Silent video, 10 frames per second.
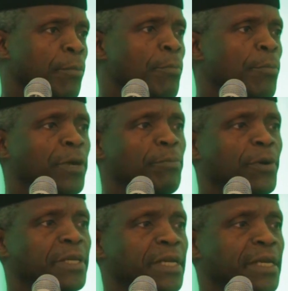But more
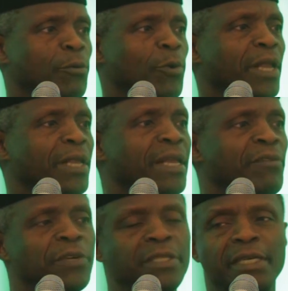importantly, we are
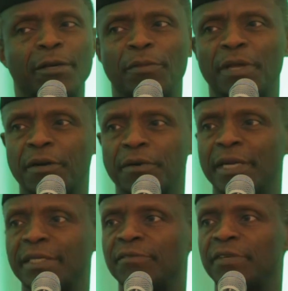leveraging on the
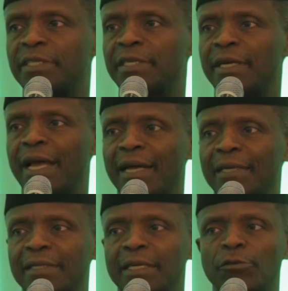creativity
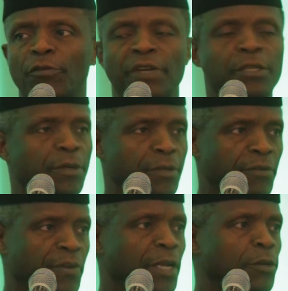and innovation
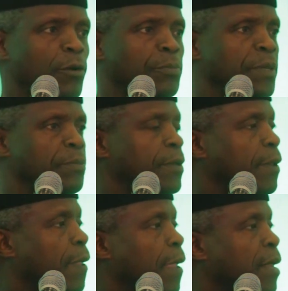of our young
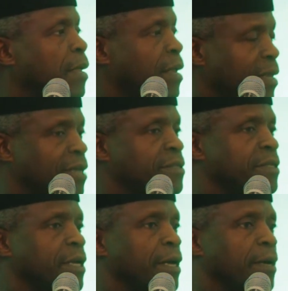people.
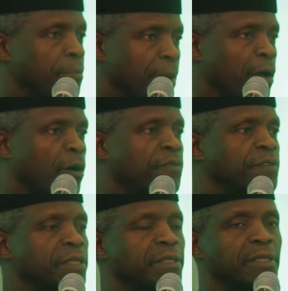Last year, my
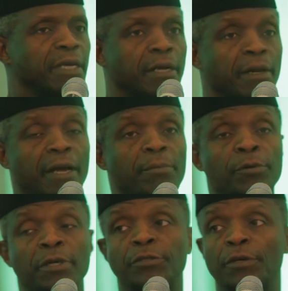office, in
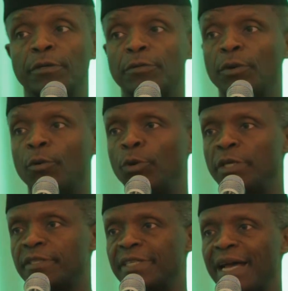collaboration
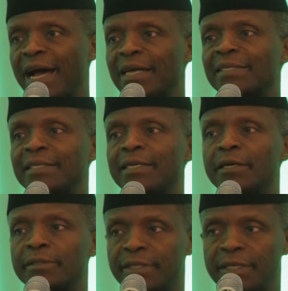with the
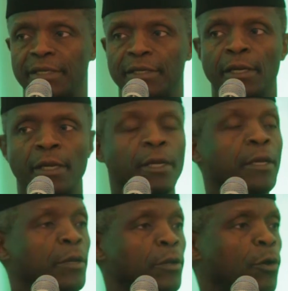ICRC,
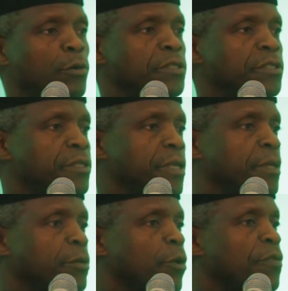launched
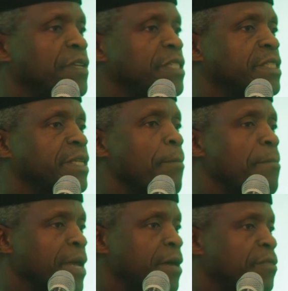the Northeast
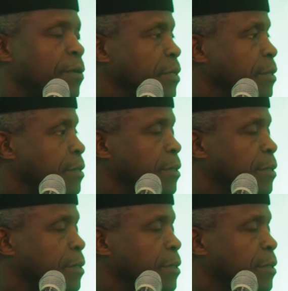Makeathon,